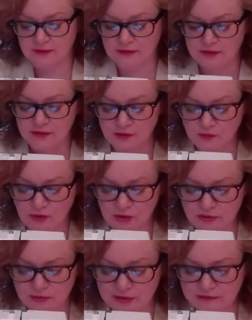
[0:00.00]
Go all
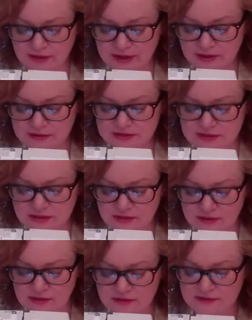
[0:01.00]
the way around the